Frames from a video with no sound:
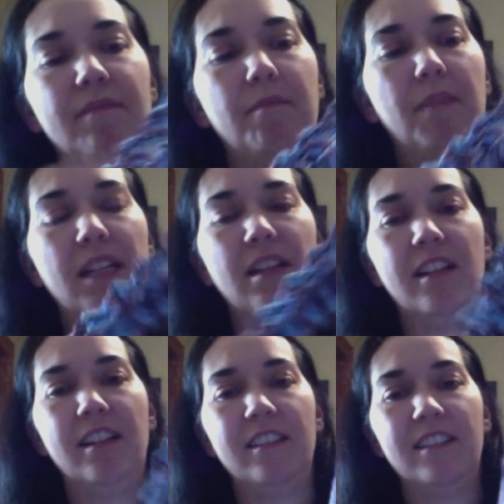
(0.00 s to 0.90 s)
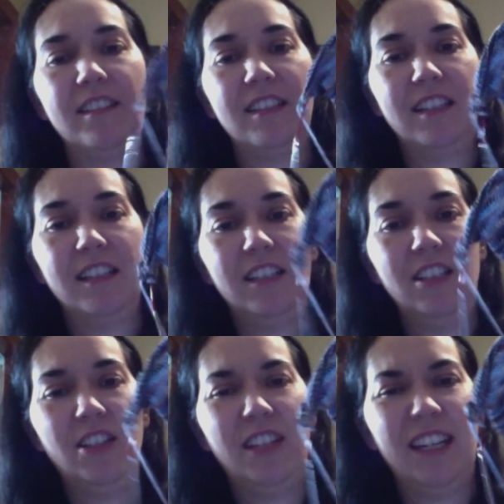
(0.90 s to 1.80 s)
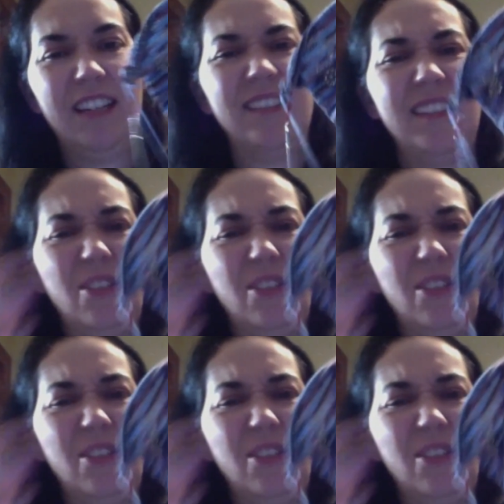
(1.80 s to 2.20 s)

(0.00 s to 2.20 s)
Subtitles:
my yarn, you can't see